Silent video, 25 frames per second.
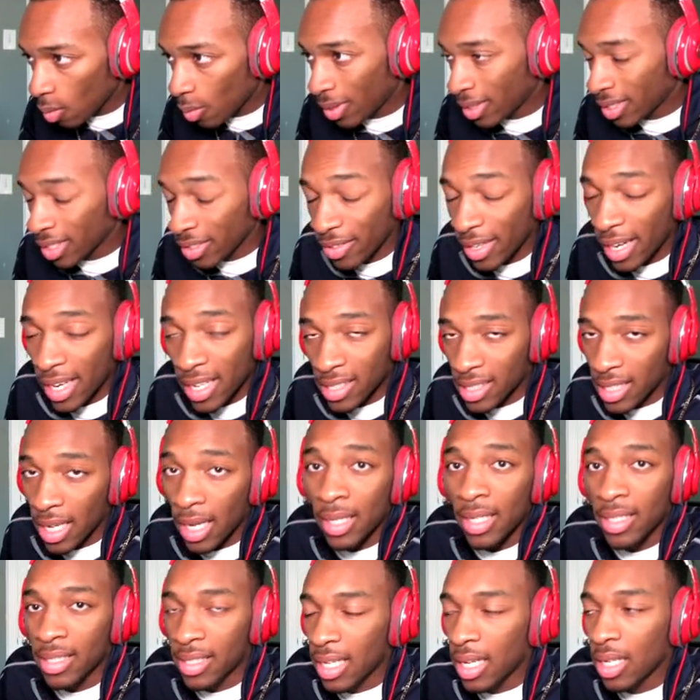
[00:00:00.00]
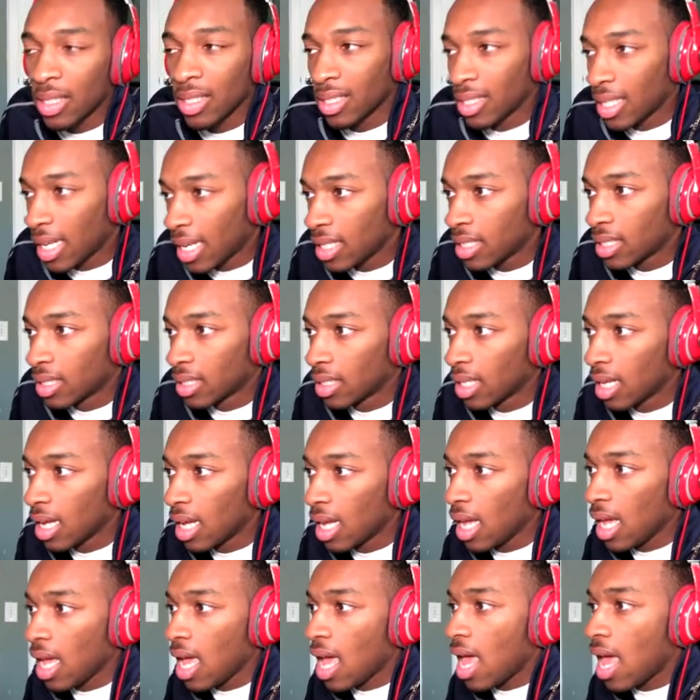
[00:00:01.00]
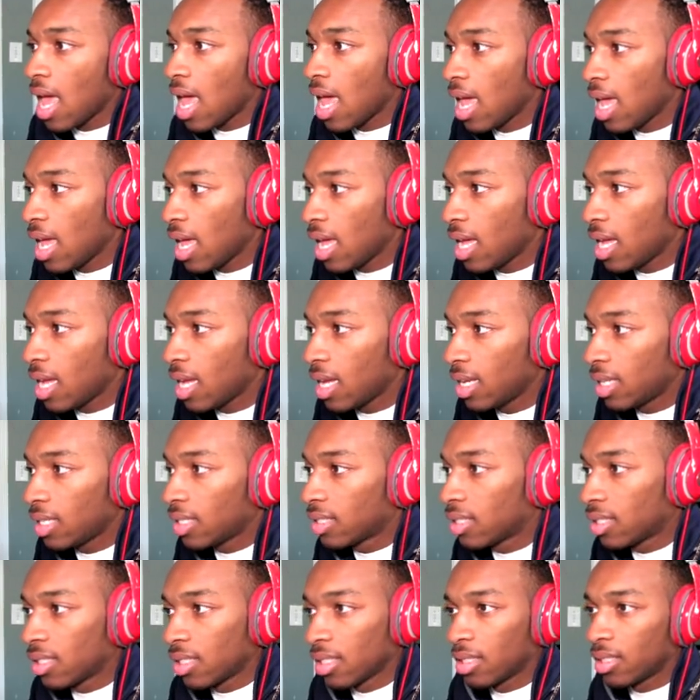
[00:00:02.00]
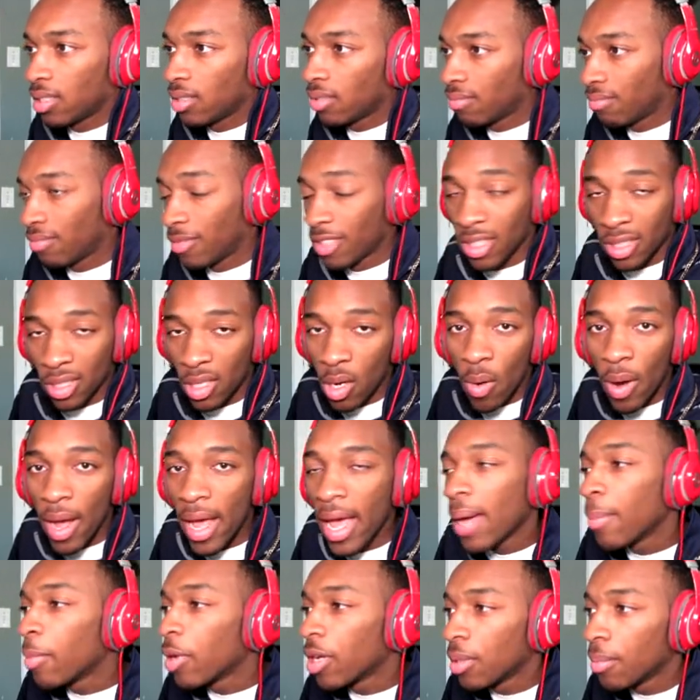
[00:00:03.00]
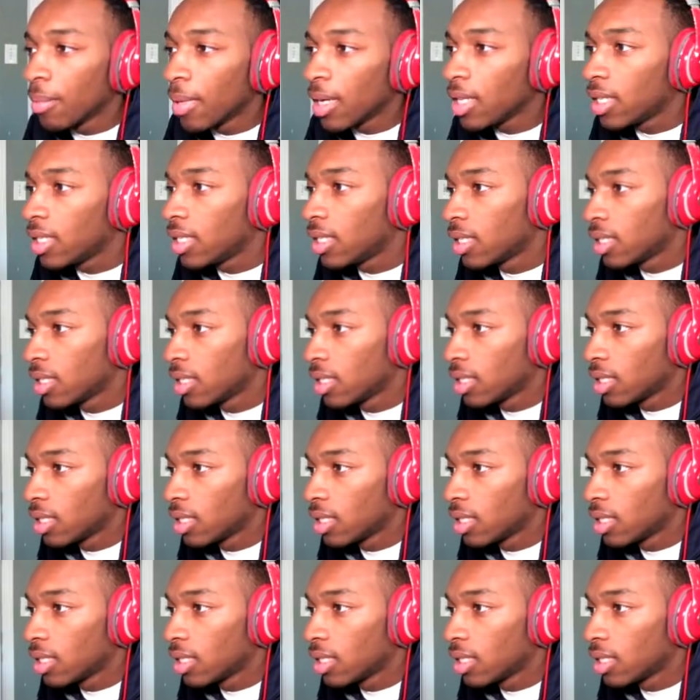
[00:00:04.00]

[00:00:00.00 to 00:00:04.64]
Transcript: can look for any sound that sounds nice, and just go ham on the melody.